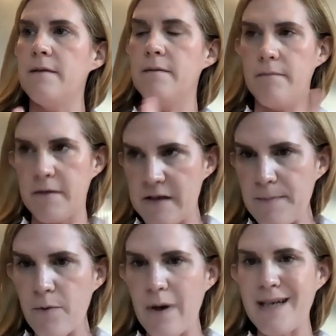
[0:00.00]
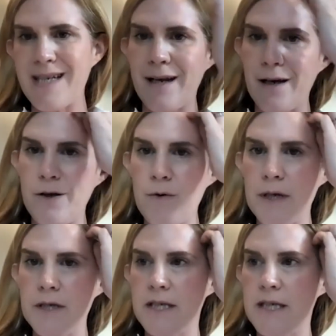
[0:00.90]
SNP array data, you
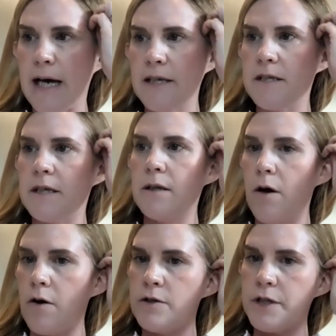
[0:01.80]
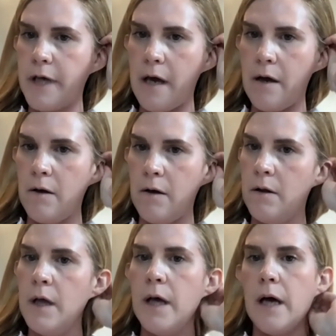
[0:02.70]
can detect large
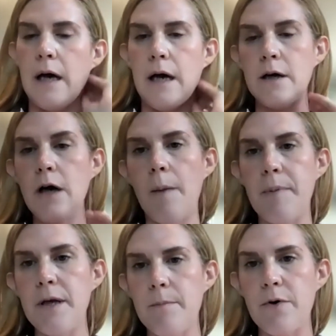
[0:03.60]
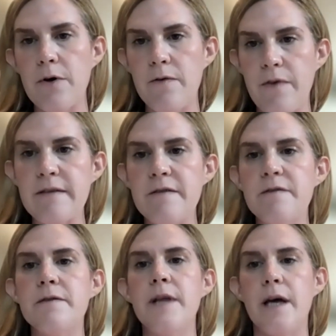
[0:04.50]
scale uh, copy number
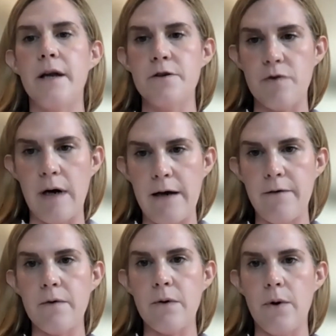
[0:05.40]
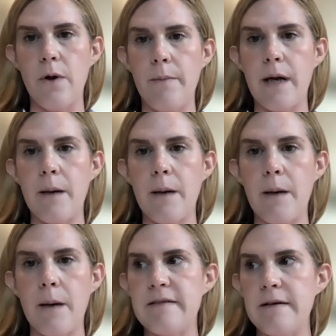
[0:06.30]
events that drive clonal
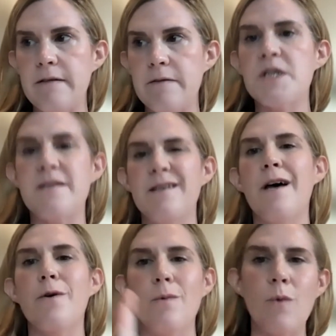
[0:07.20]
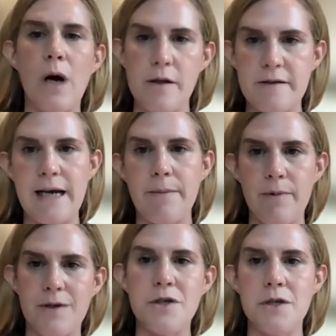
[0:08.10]
hematopoiesis, which is another well
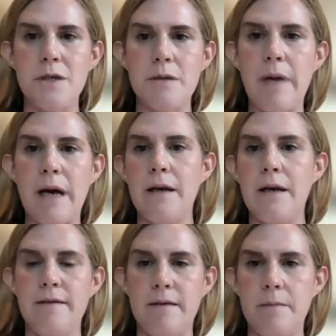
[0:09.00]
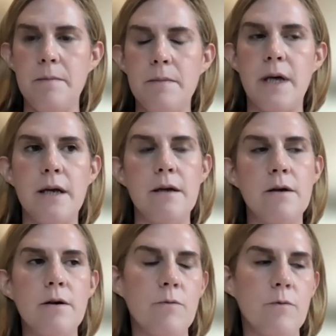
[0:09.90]
established mechanism that
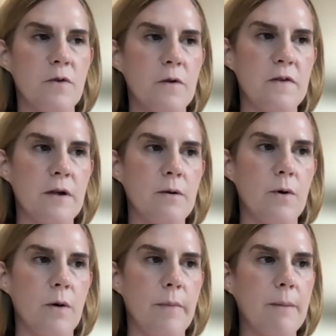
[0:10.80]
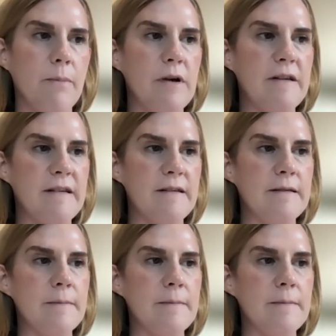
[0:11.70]
results in clonal hematopoiesis.